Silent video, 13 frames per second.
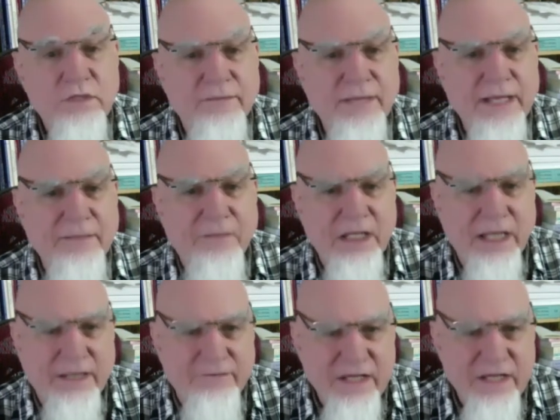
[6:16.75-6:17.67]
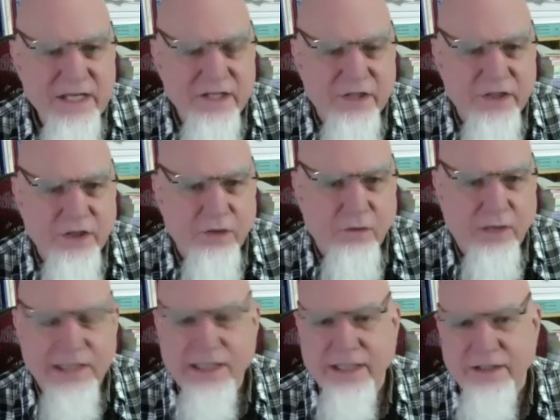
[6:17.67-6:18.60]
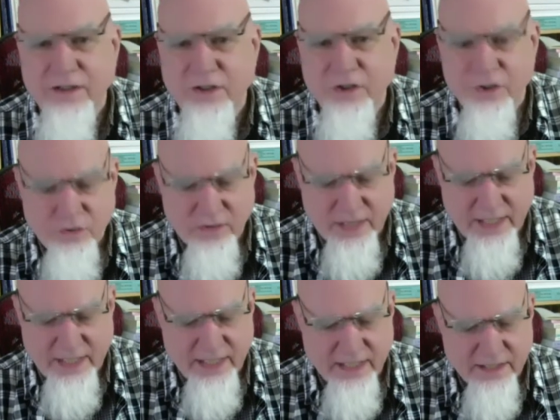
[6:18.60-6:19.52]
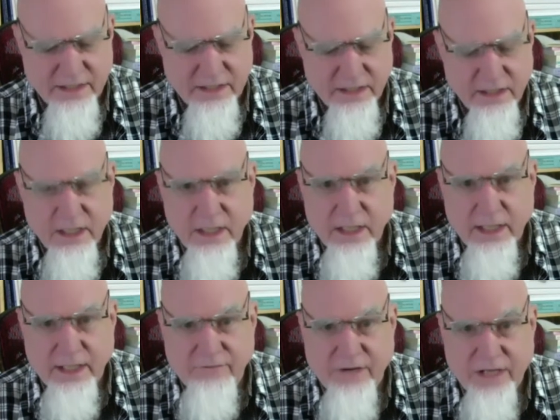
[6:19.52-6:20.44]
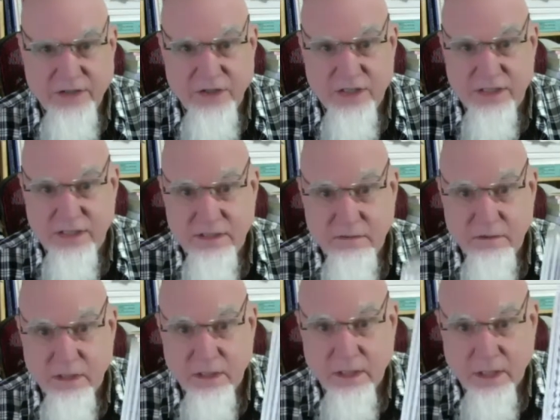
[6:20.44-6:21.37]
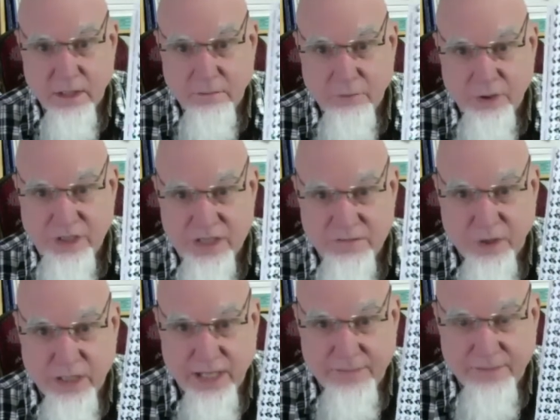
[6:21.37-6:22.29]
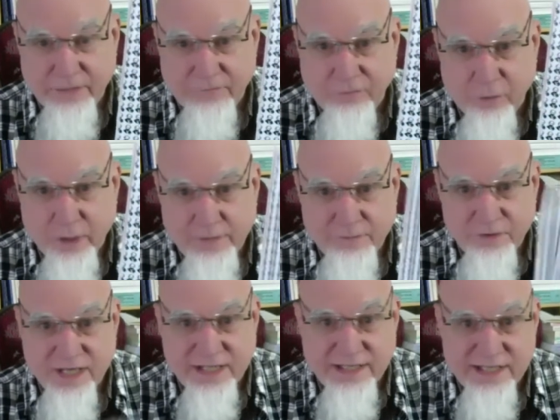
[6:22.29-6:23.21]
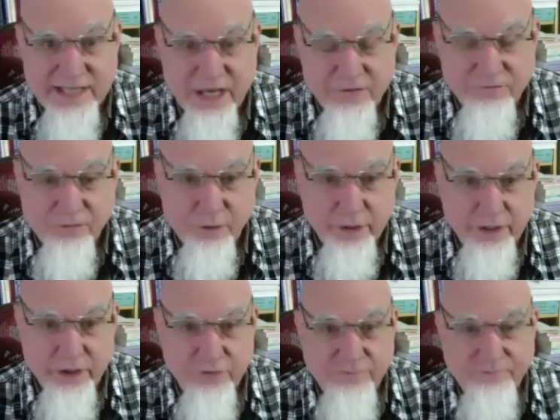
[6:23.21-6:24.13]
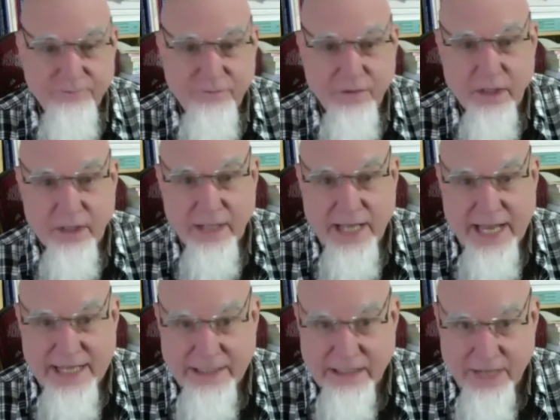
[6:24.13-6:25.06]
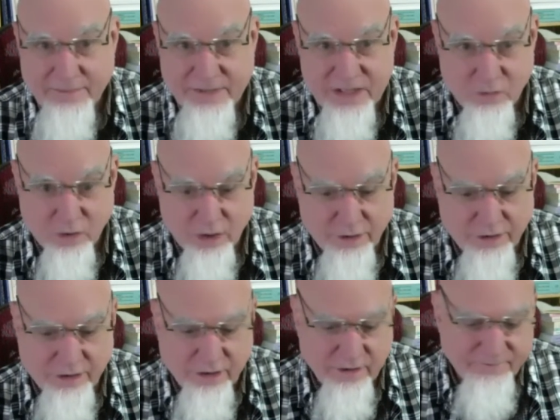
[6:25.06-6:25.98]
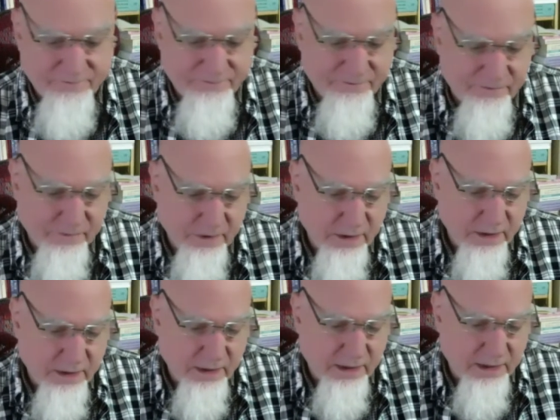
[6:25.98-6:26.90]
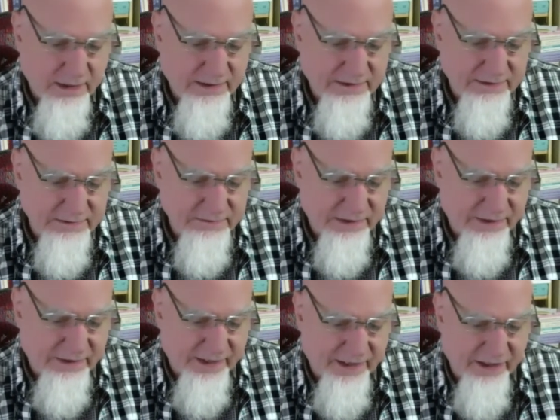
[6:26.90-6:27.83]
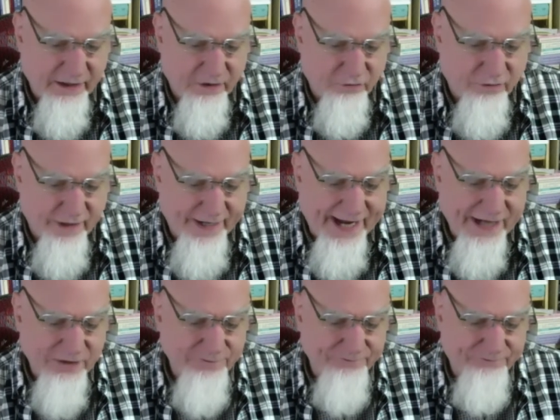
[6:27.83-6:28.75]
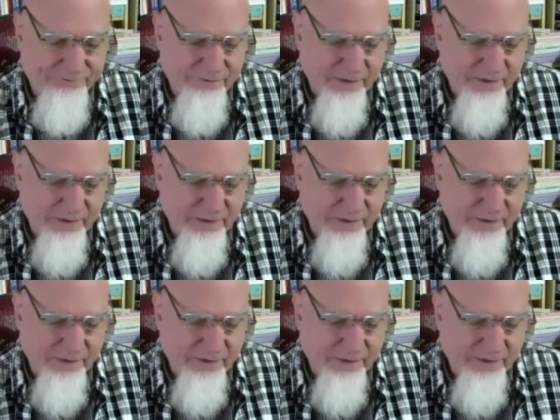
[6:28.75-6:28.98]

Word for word: To make my life easier, what I'd like to do is if I just put this book up at a 40% discount for you, eight copies worth, uh, and then it'll run out.